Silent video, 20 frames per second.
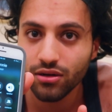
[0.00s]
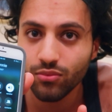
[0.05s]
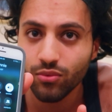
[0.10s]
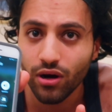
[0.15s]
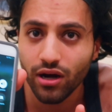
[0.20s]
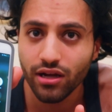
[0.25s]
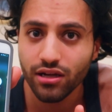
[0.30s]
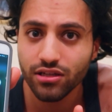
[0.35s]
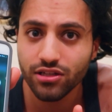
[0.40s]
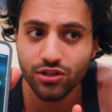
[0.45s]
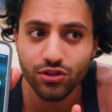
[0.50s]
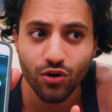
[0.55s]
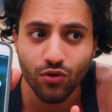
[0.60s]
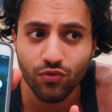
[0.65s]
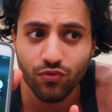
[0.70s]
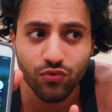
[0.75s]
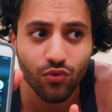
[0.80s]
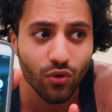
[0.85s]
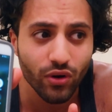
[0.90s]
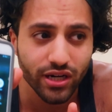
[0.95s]
What, you know
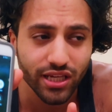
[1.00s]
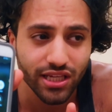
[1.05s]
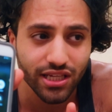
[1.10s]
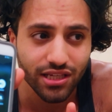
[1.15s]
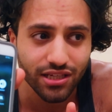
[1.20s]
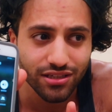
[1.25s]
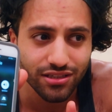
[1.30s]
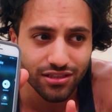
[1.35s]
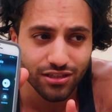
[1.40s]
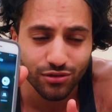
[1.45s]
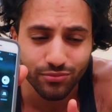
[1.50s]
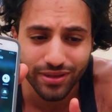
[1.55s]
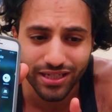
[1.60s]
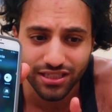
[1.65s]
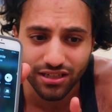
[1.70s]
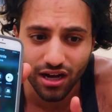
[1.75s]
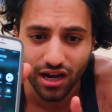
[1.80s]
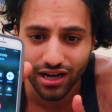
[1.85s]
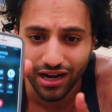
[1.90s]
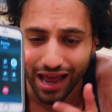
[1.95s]
Forky? Oh my
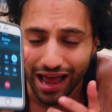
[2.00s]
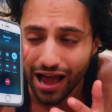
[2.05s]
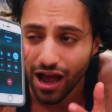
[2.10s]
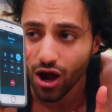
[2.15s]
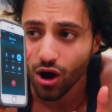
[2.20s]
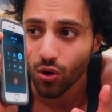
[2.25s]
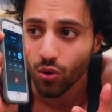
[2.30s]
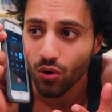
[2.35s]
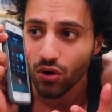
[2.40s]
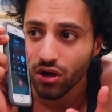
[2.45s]
God, how?